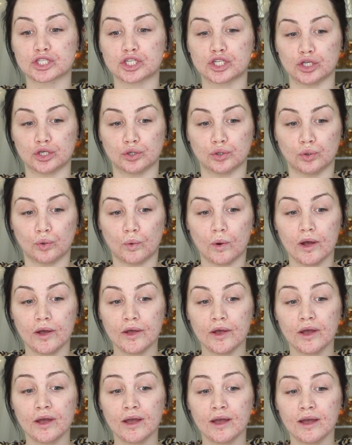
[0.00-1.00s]
to
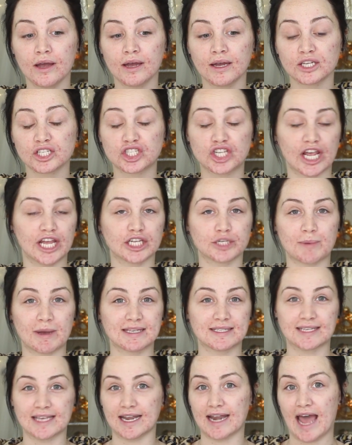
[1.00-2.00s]
change my
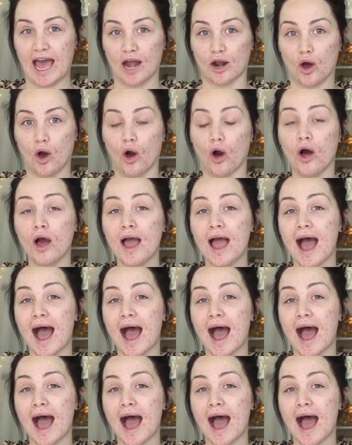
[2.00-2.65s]
skin at all.